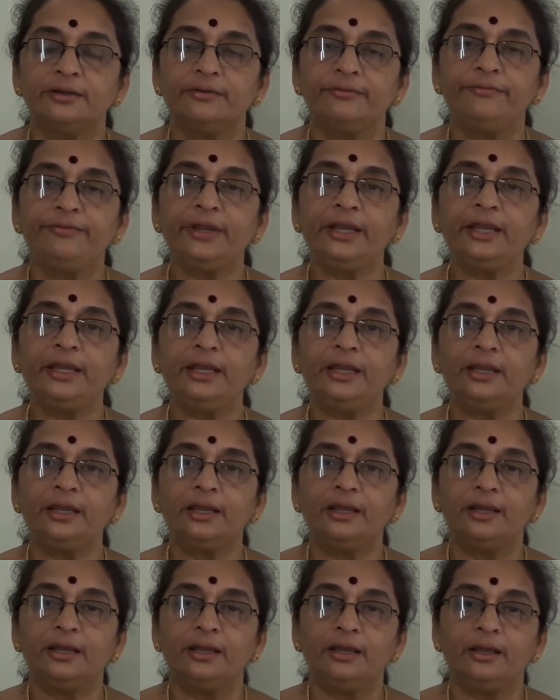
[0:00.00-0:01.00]

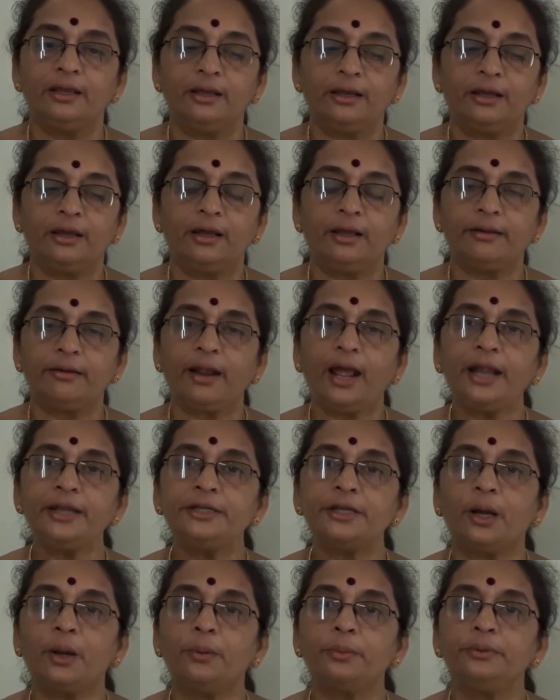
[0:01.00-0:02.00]
We write
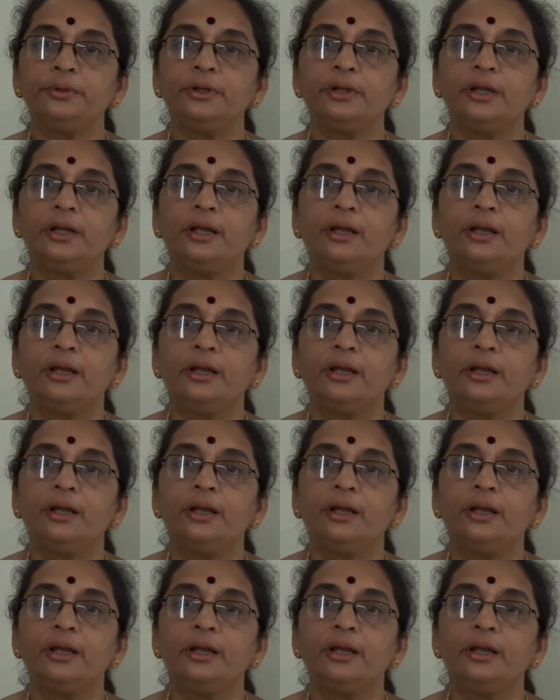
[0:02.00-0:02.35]
down